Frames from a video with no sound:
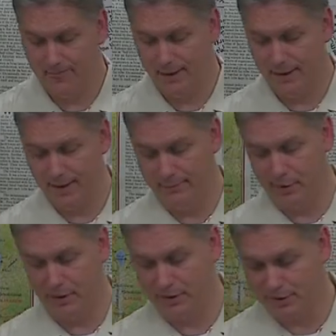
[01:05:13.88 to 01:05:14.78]
in the
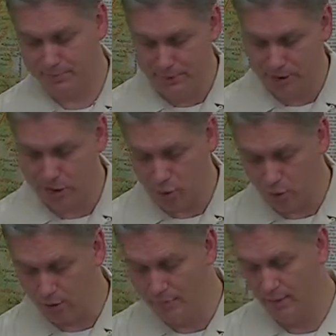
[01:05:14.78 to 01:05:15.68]
middle of this big
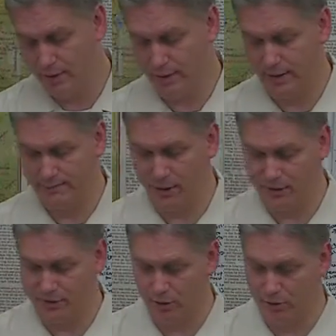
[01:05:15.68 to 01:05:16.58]
storm and
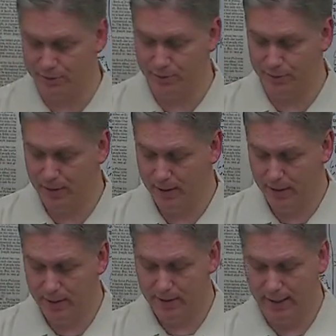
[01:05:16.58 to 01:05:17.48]
Paul's going through,
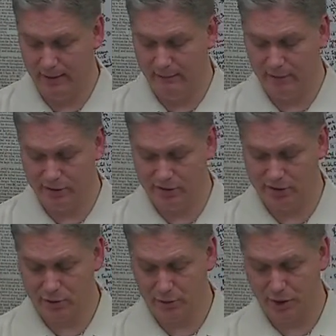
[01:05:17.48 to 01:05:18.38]
and verse
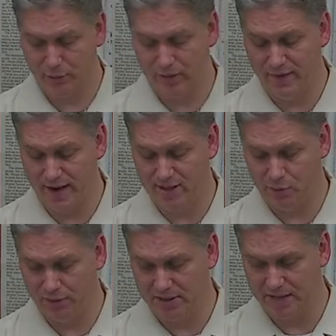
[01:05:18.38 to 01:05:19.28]
23 of Acts
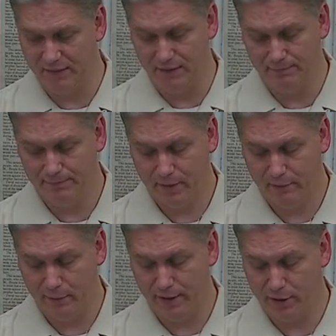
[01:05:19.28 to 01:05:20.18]
27,
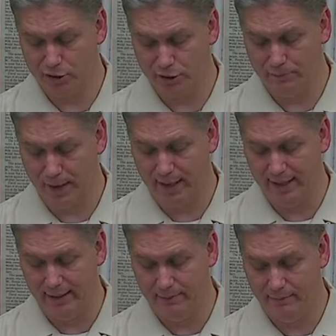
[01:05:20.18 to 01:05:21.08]
for there stood by
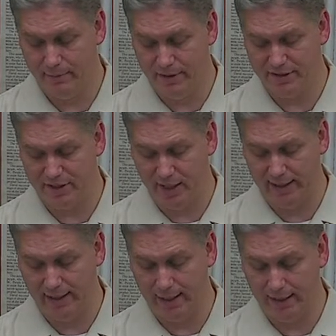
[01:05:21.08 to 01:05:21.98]
him this night
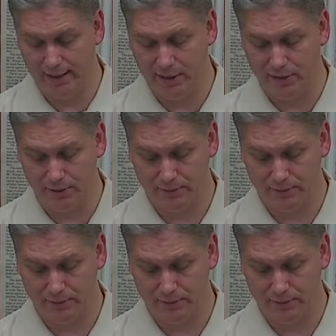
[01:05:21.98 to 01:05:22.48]
an angel.